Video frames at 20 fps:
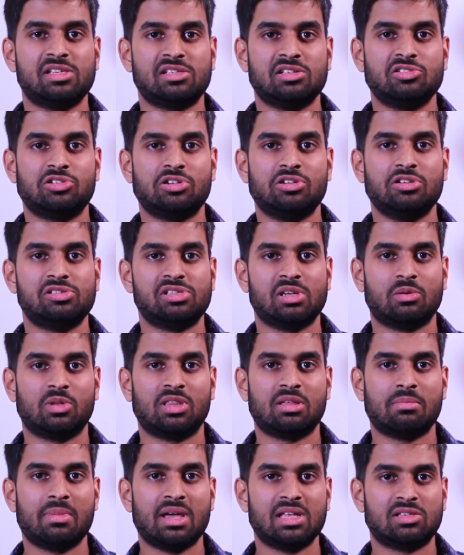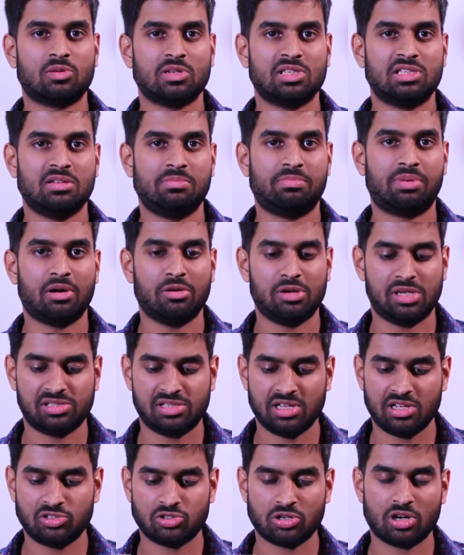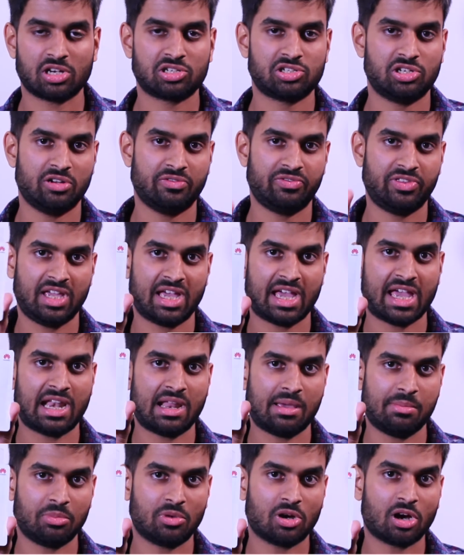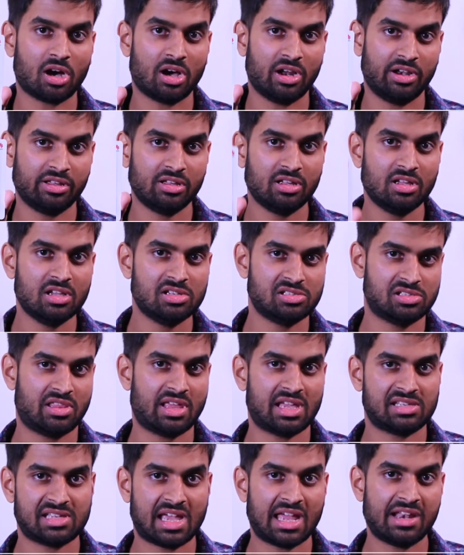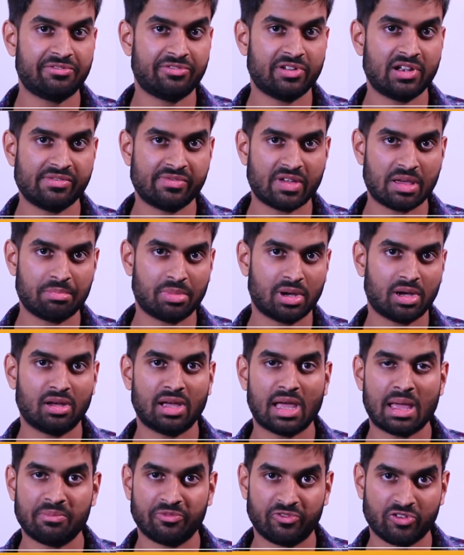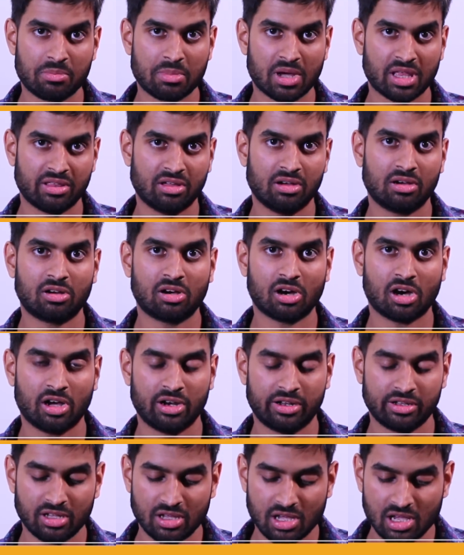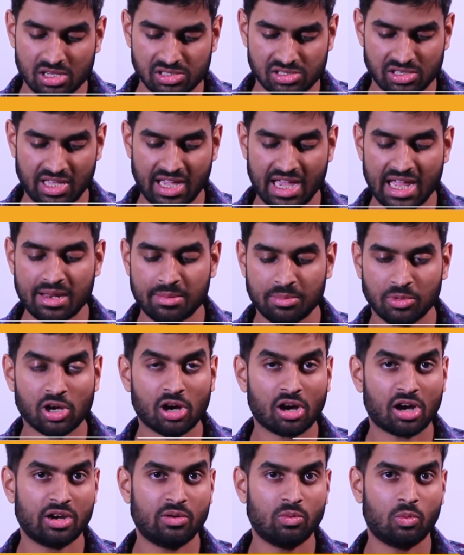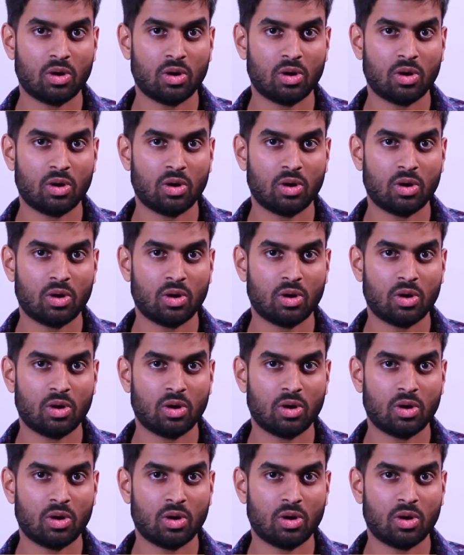is introducing with the Mate 20 Pro is the introduction of the NM card. So that's N for November, M for Mother card. So the NM card